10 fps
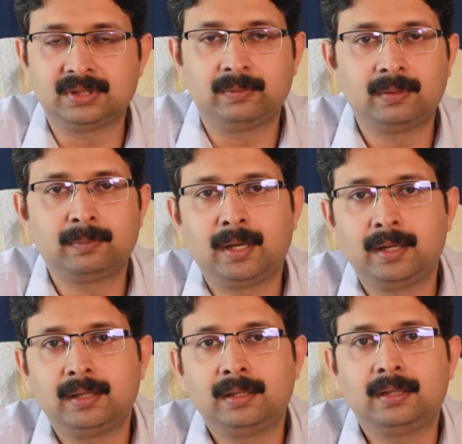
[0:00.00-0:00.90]
developed
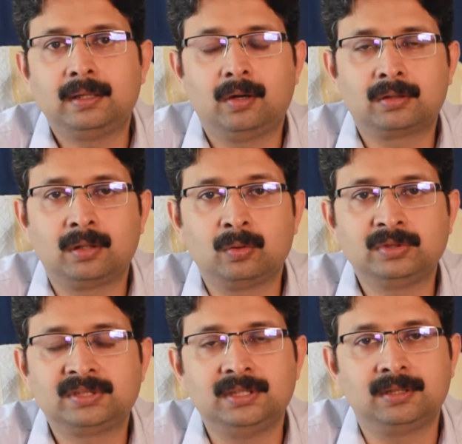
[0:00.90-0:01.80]
by Dr.
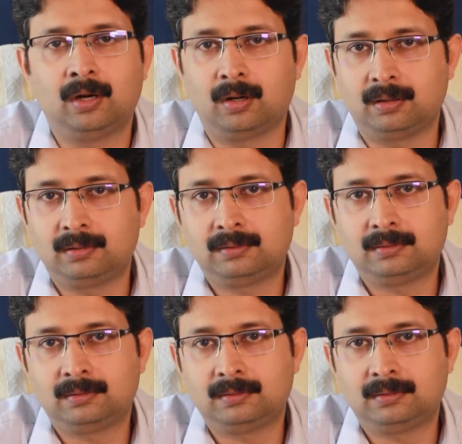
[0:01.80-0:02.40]
Ruth C. Kahn,